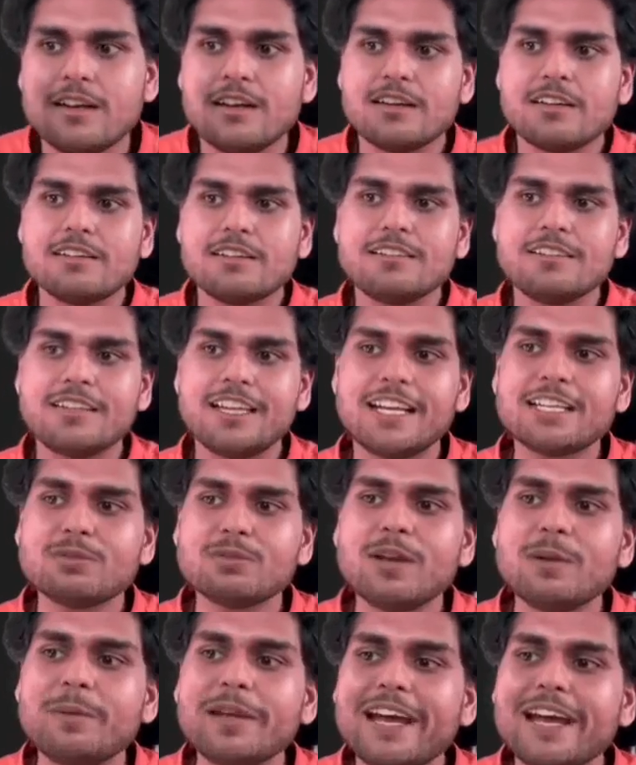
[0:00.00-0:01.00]
This will
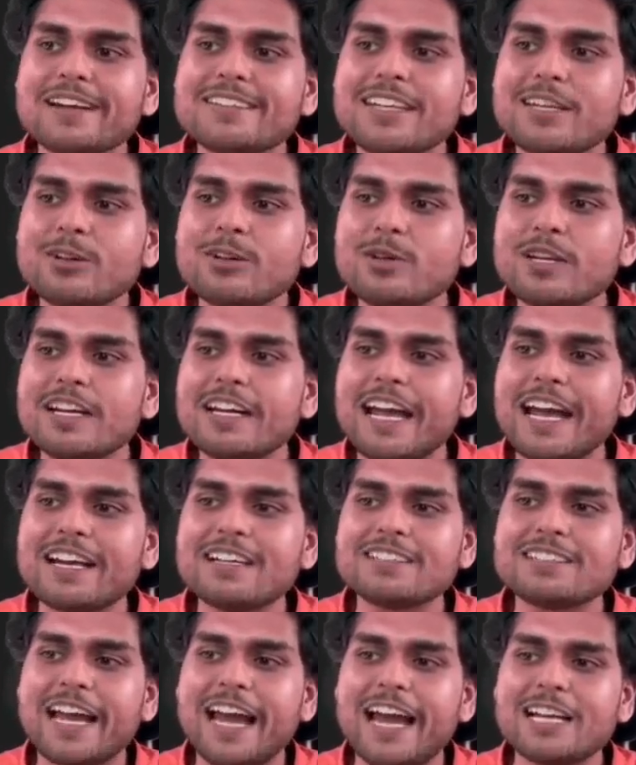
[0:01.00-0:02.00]
be executed
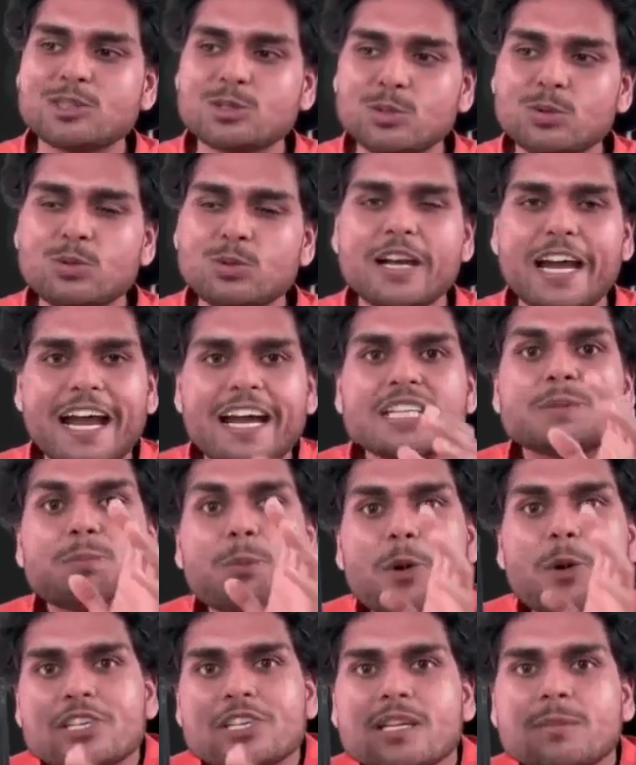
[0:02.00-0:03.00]
as soon as
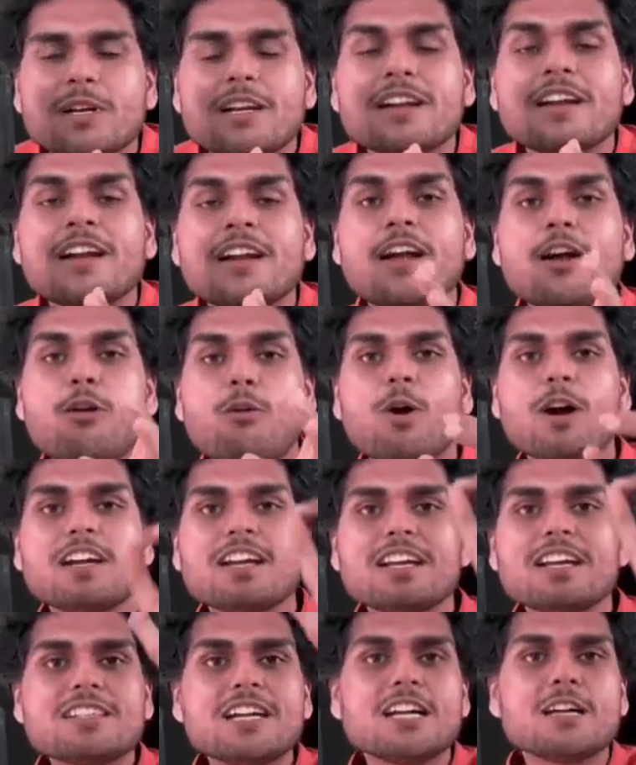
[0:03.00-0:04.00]
possible. What
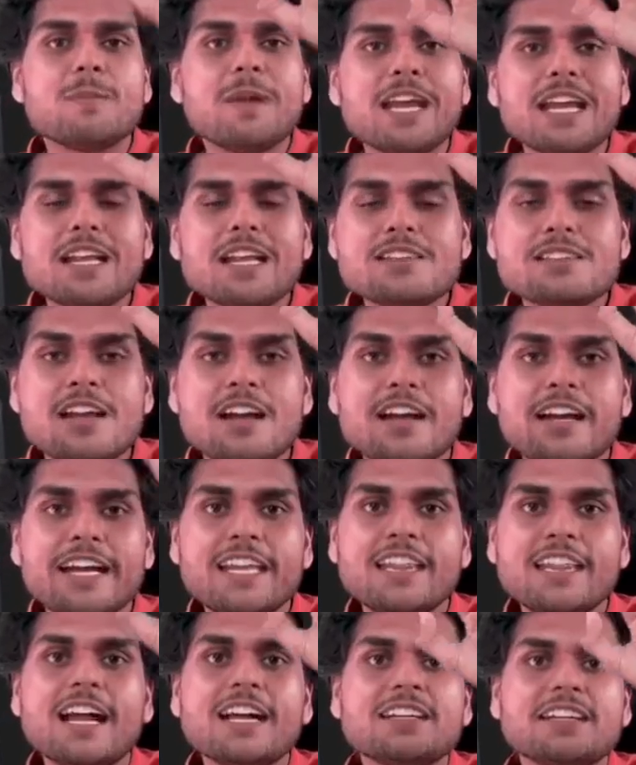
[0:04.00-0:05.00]
does it mean? In
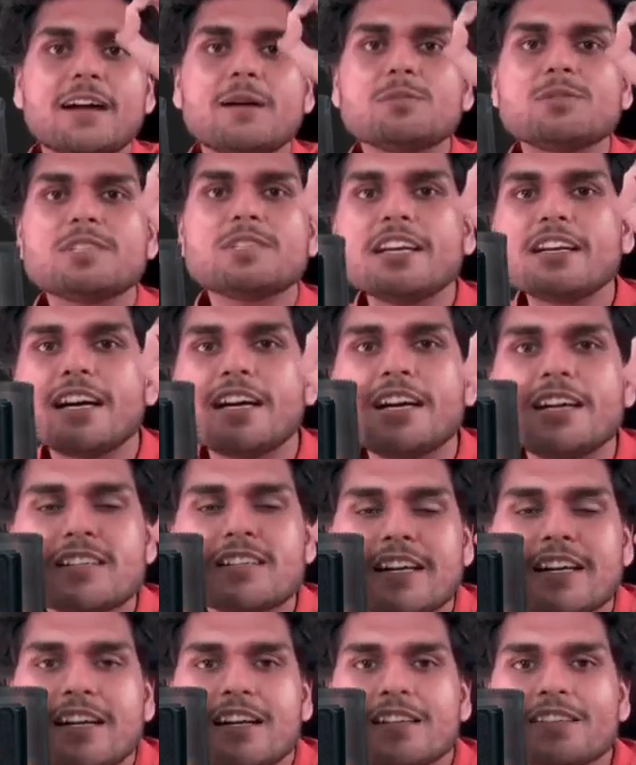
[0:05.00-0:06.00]
the terms and condition,
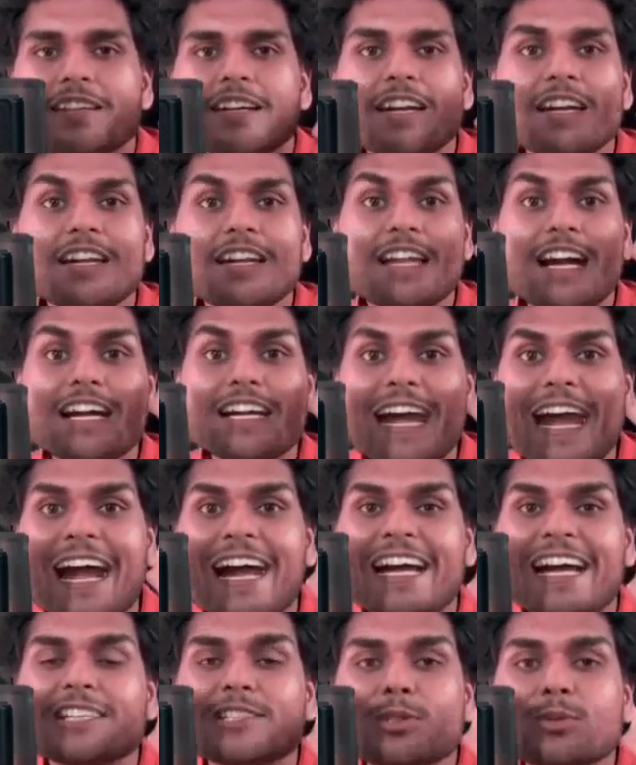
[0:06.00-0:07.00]
it is written that
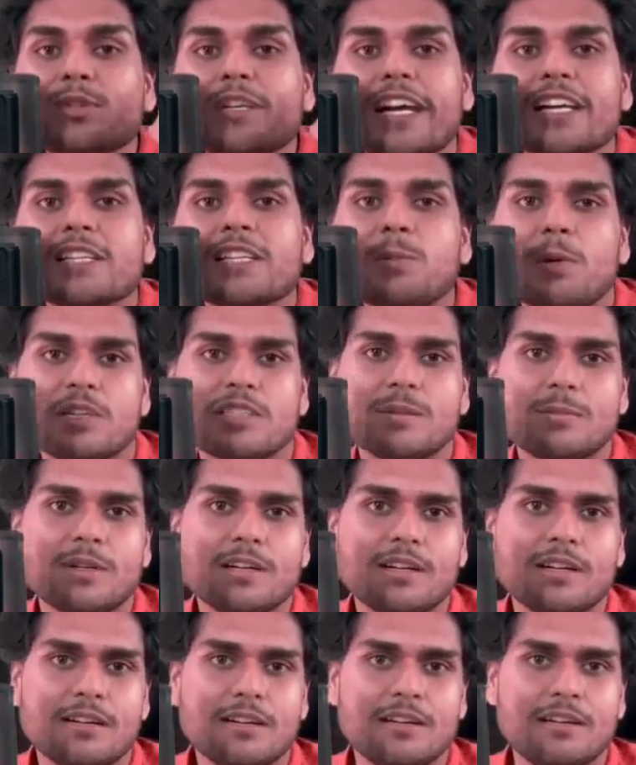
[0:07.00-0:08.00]
as soon as possible,
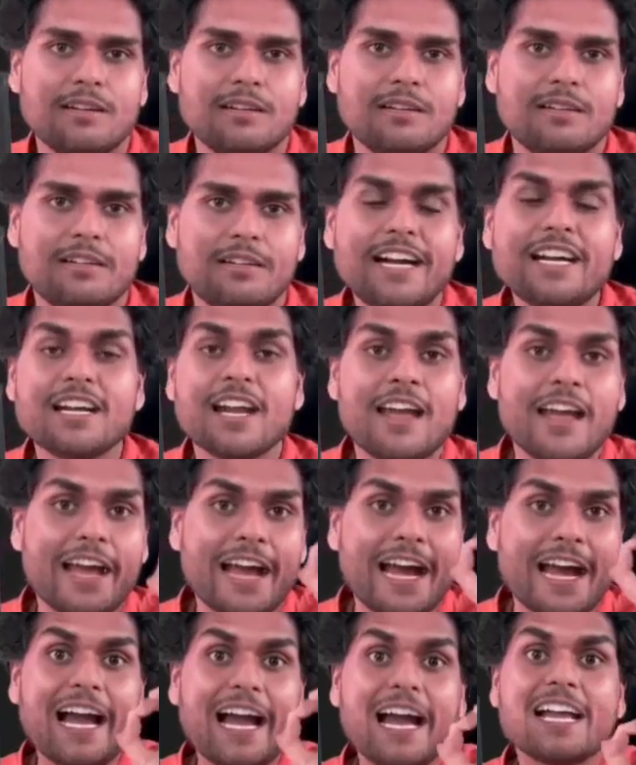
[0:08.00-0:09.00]
right?
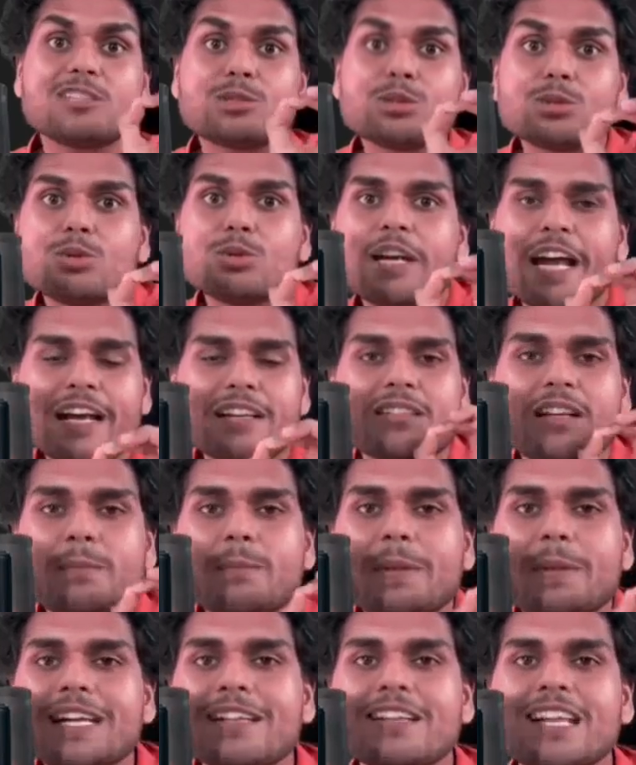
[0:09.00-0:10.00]
As soon as the
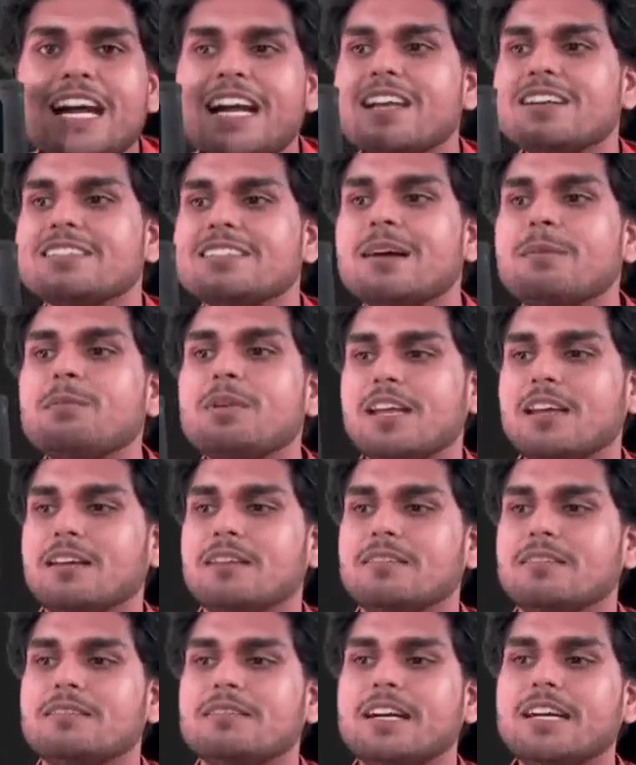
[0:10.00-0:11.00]
main thread is empty,
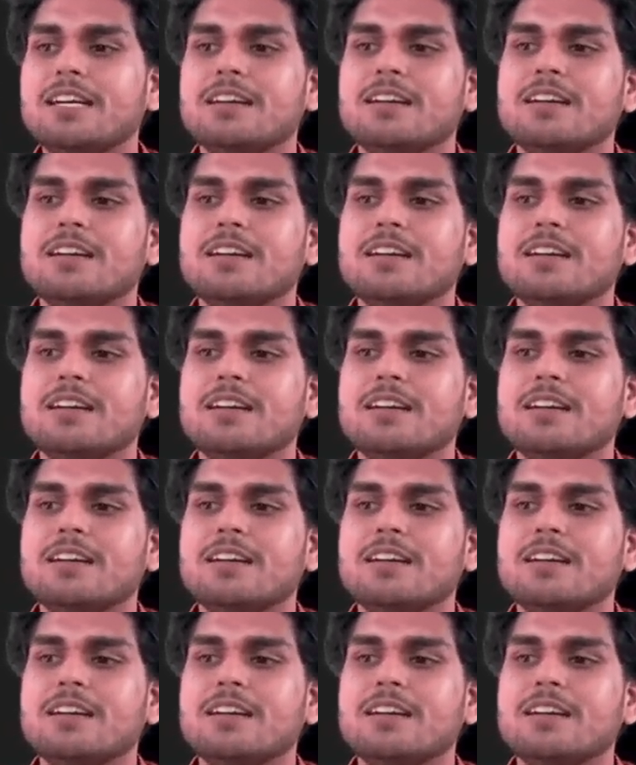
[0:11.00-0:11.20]
right?